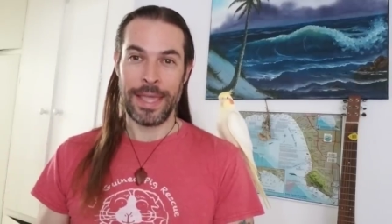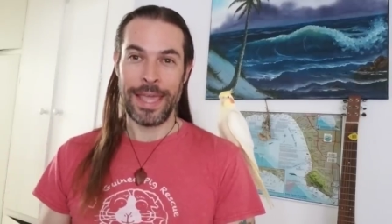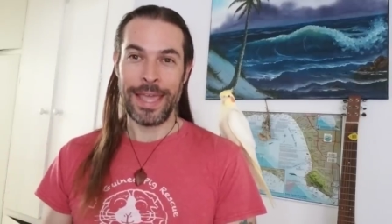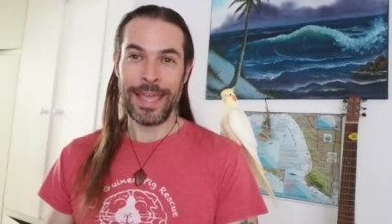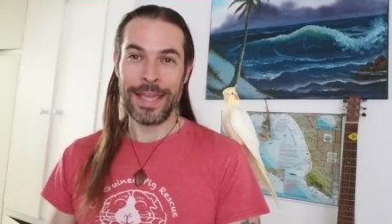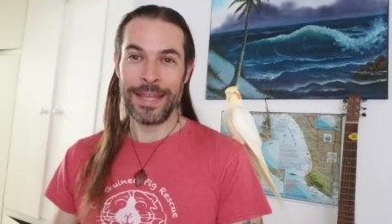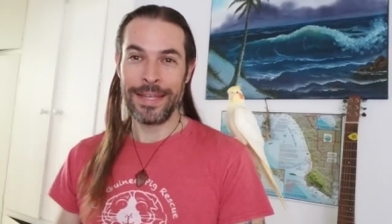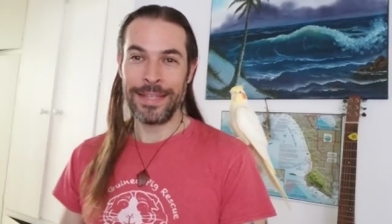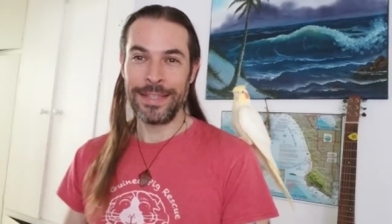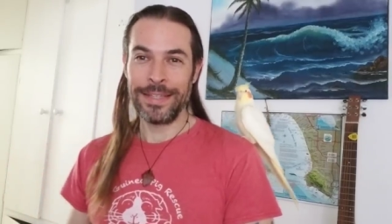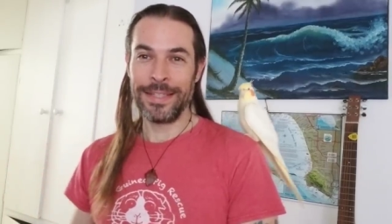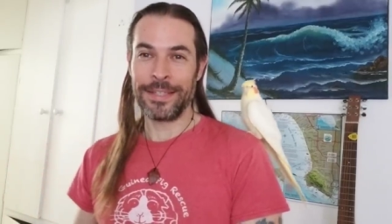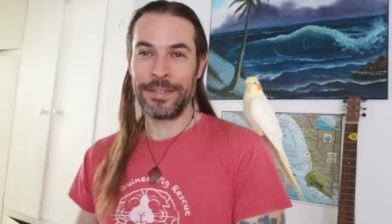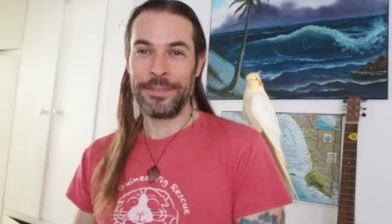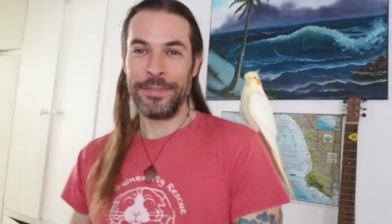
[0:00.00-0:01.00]
And
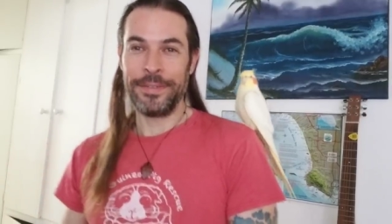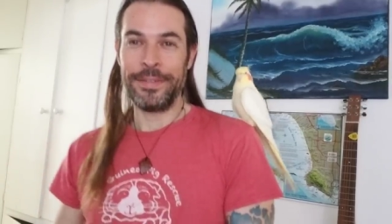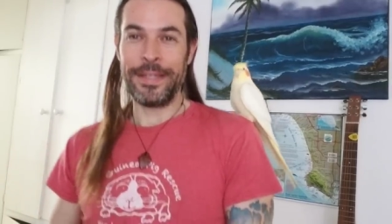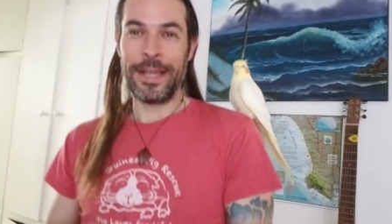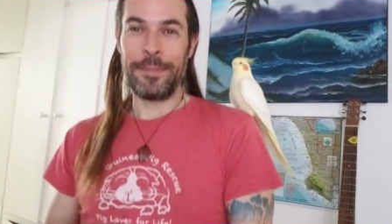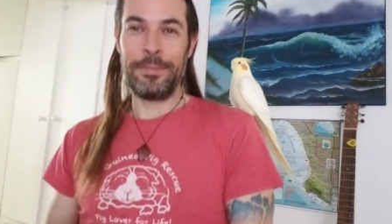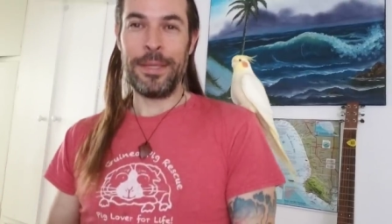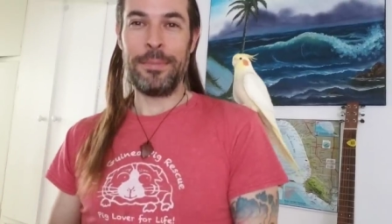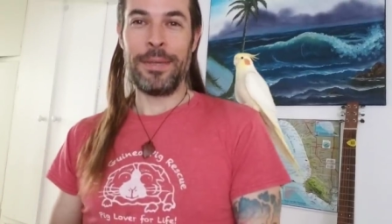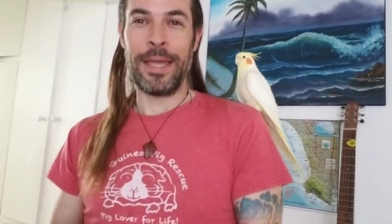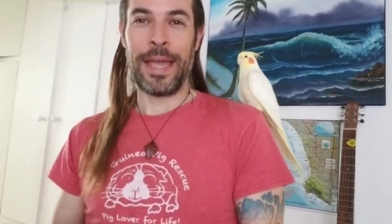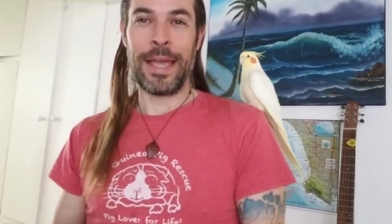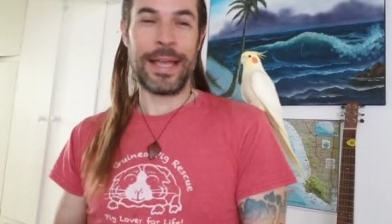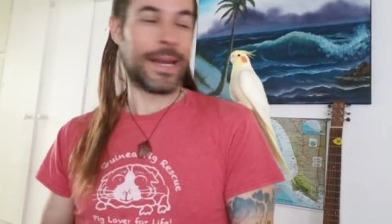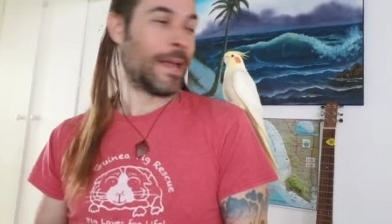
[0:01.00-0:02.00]
look, we got BB
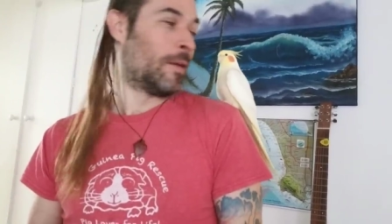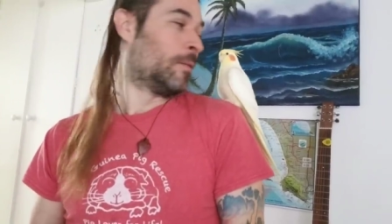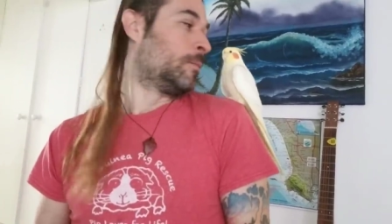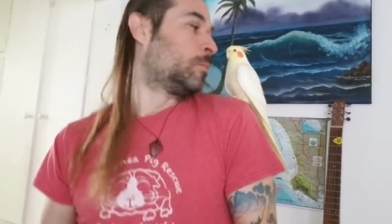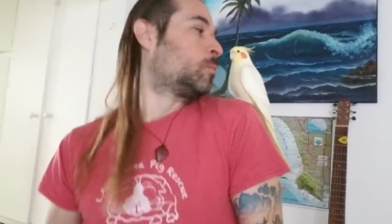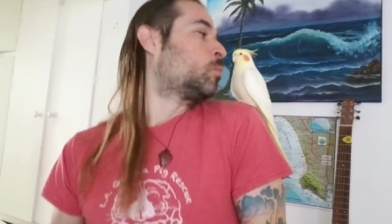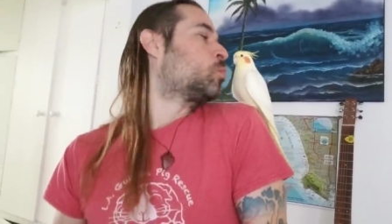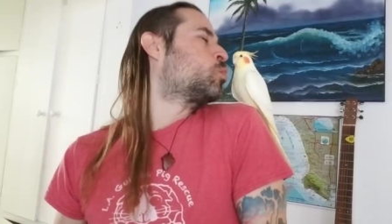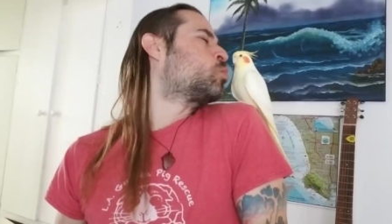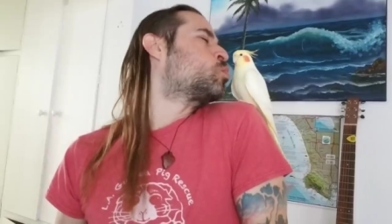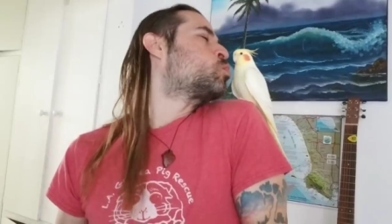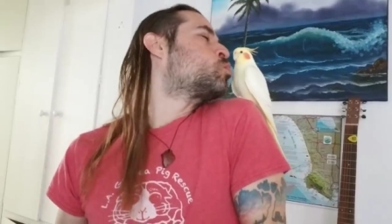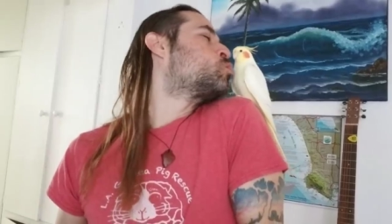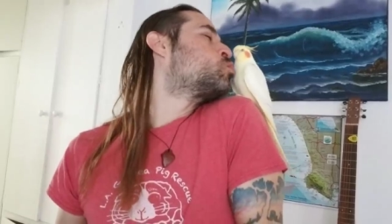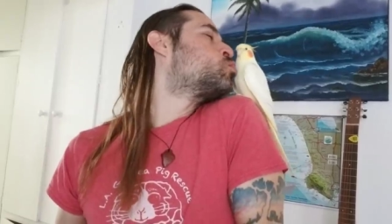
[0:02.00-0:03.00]
hanging out.
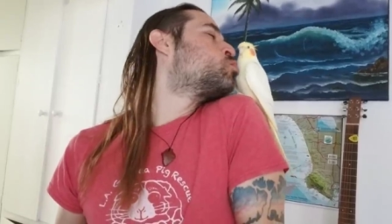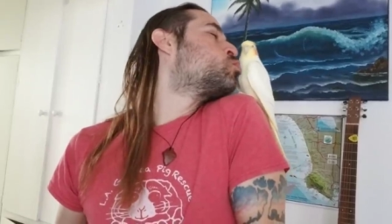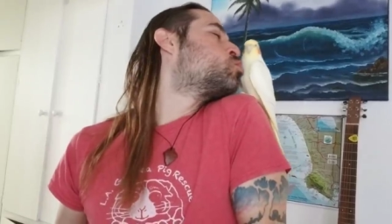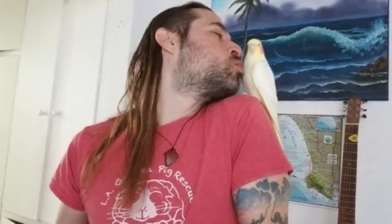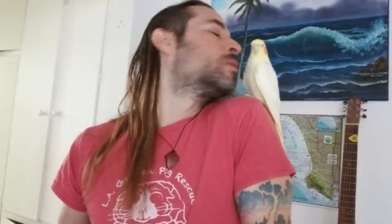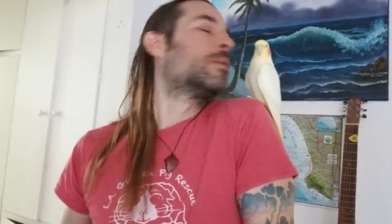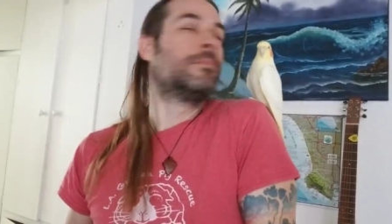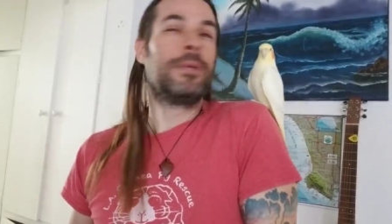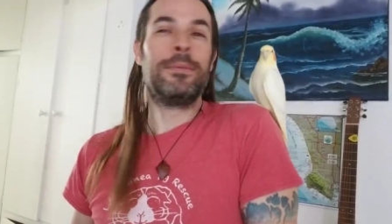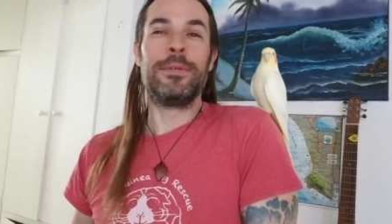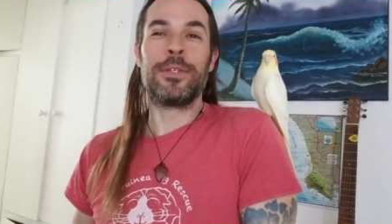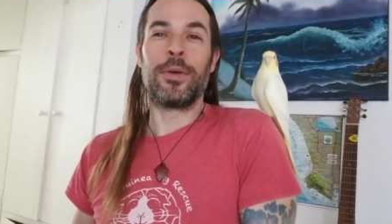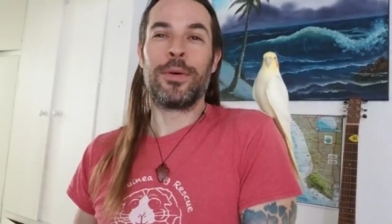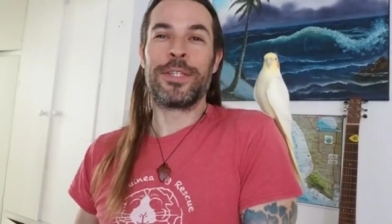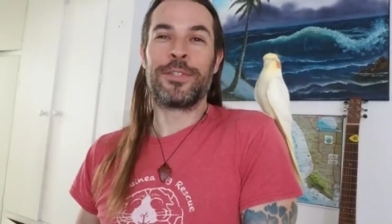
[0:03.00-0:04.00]

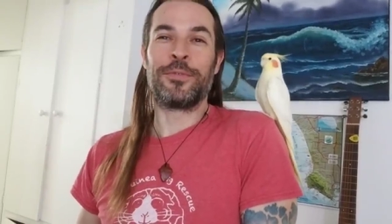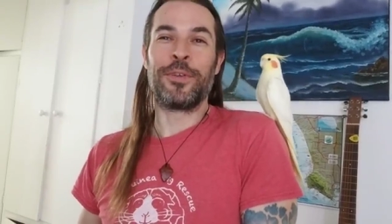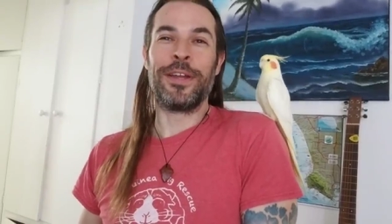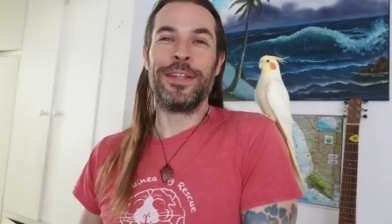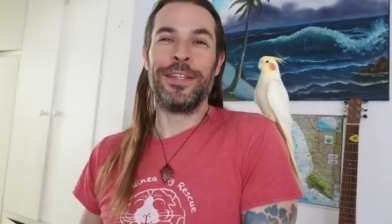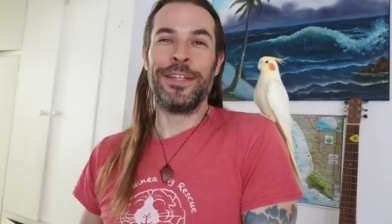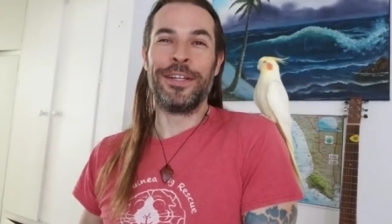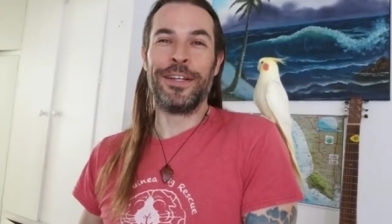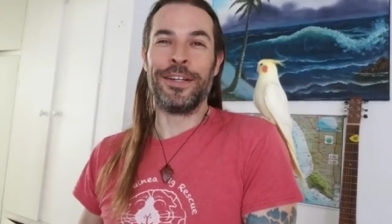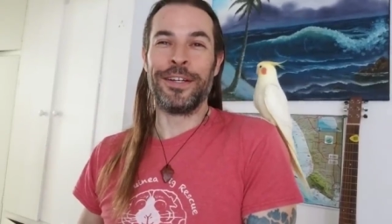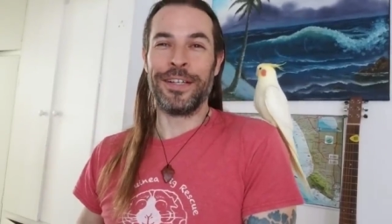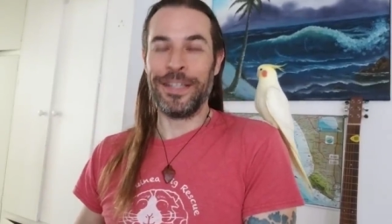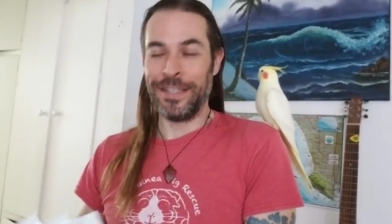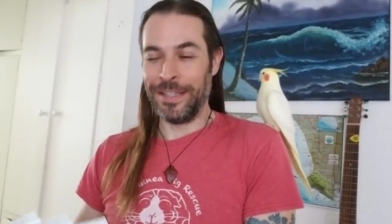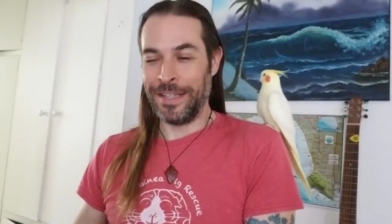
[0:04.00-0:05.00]
BB's always friendlier
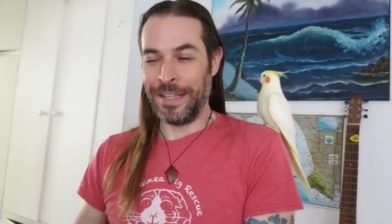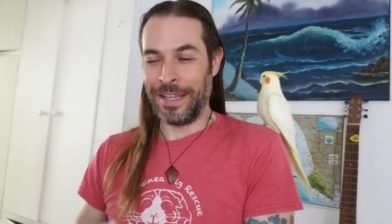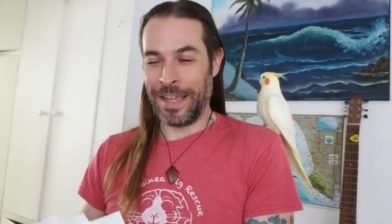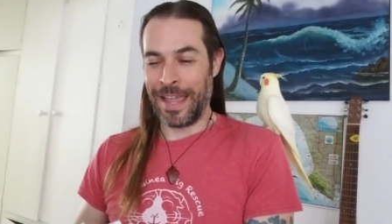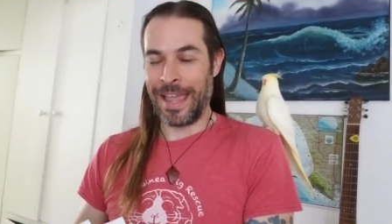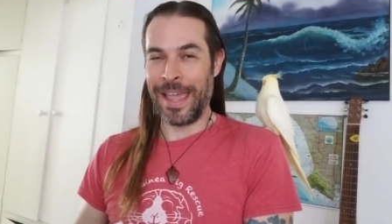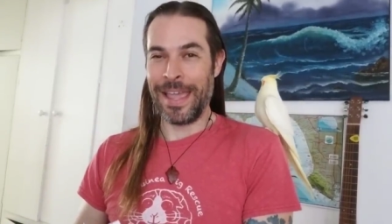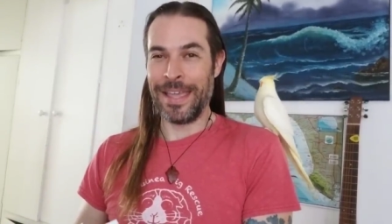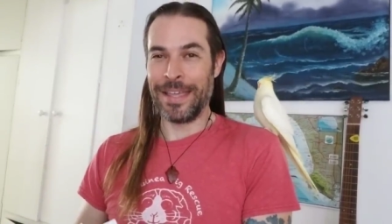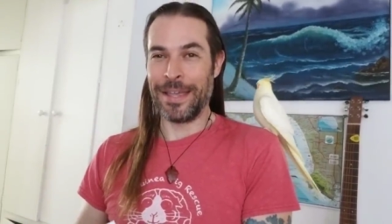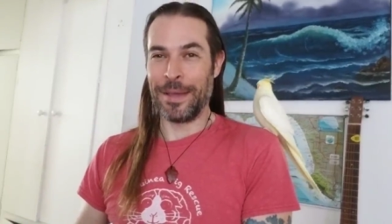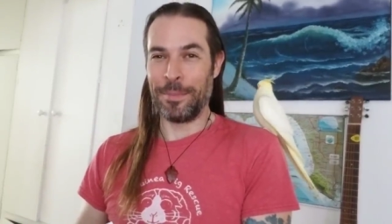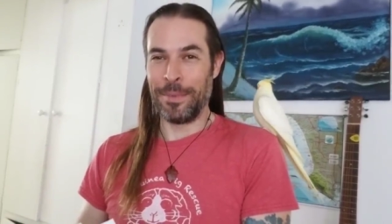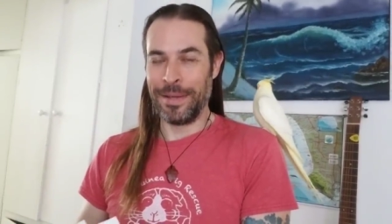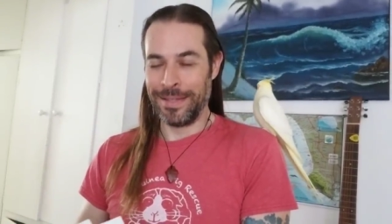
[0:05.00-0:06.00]
in the
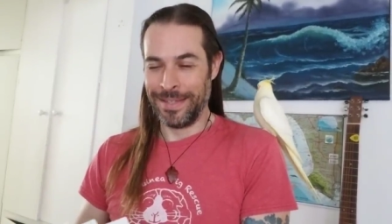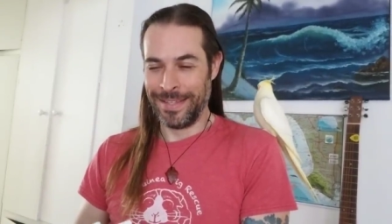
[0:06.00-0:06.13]
AM.